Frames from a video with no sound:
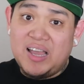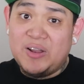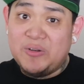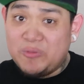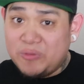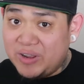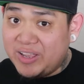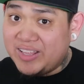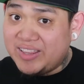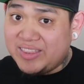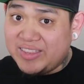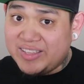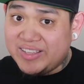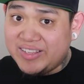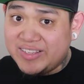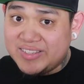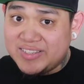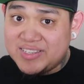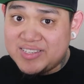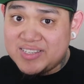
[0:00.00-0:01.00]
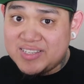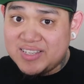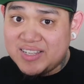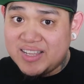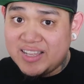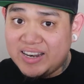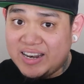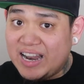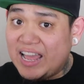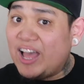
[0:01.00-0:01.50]
I read these,
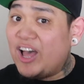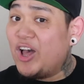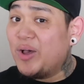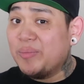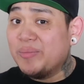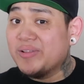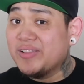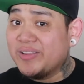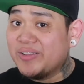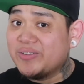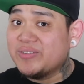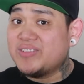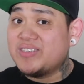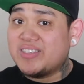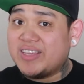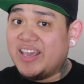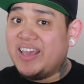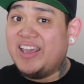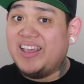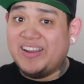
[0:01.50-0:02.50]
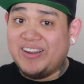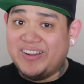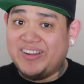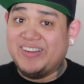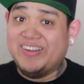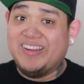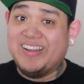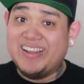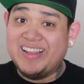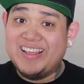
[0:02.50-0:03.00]
and now I'm a little
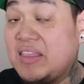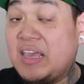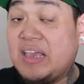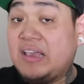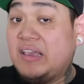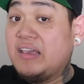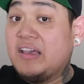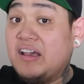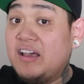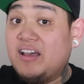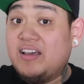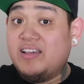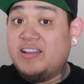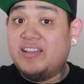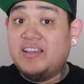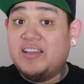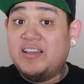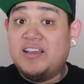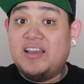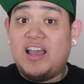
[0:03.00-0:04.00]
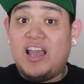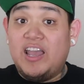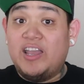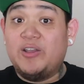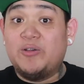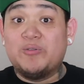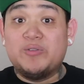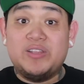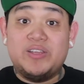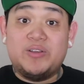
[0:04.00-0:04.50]
scared. Thank God
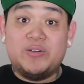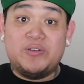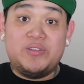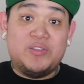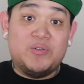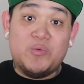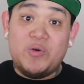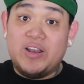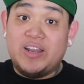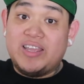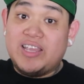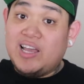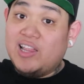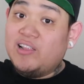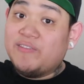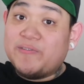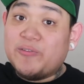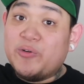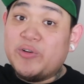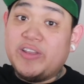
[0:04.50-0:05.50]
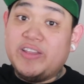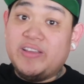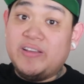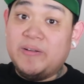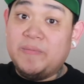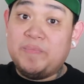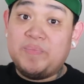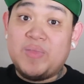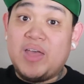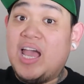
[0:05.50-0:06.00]
I only go to the one in
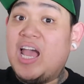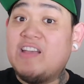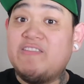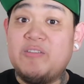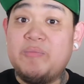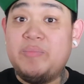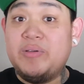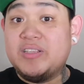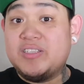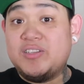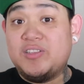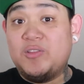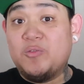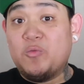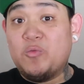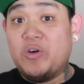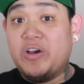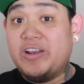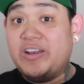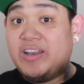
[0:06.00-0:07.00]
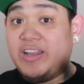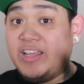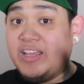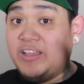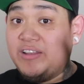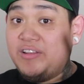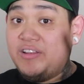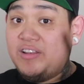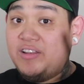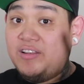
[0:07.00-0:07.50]
California. I haven't been to the one
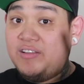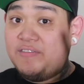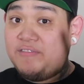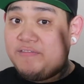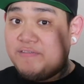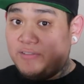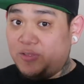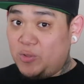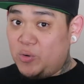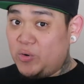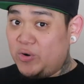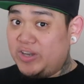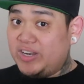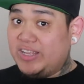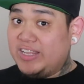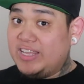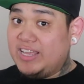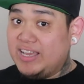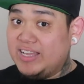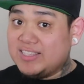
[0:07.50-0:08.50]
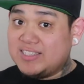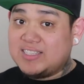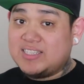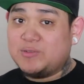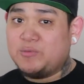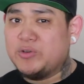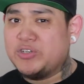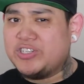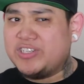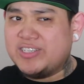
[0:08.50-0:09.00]
in Florida yet,
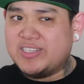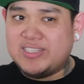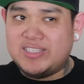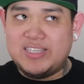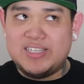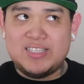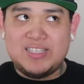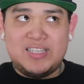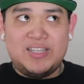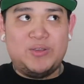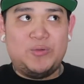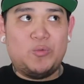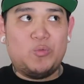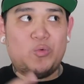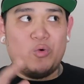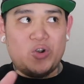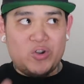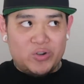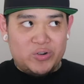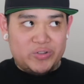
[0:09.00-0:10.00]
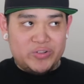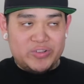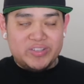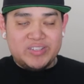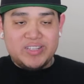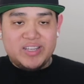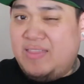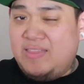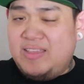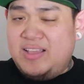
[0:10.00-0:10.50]
which is Disney
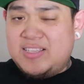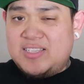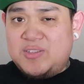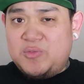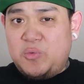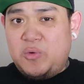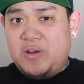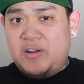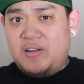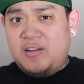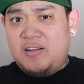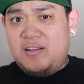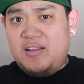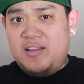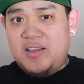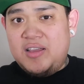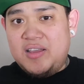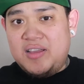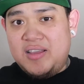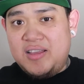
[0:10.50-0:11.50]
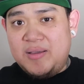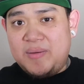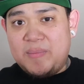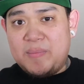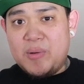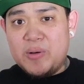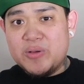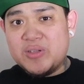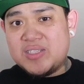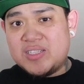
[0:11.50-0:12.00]
World. And that's where
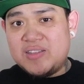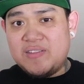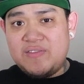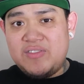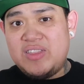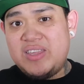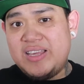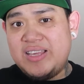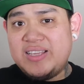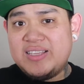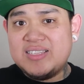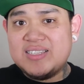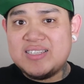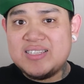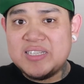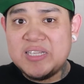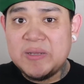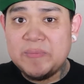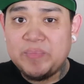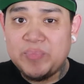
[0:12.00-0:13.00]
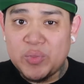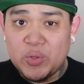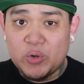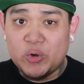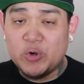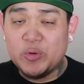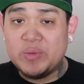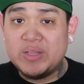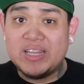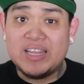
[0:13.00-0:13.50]
most of these
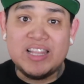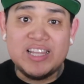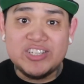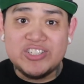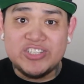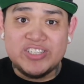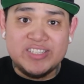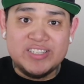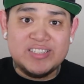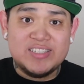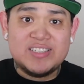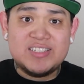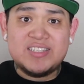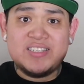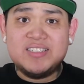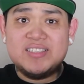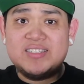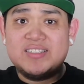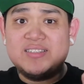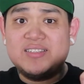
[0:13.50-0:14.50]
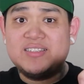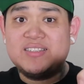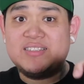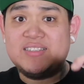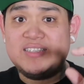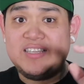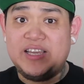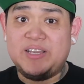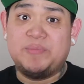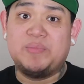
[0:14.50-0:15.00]
urban legends
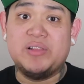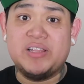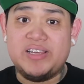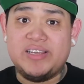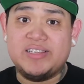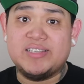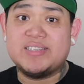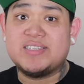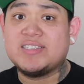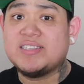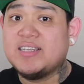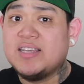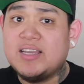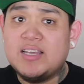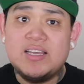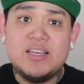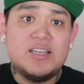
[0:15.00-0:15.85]
take place.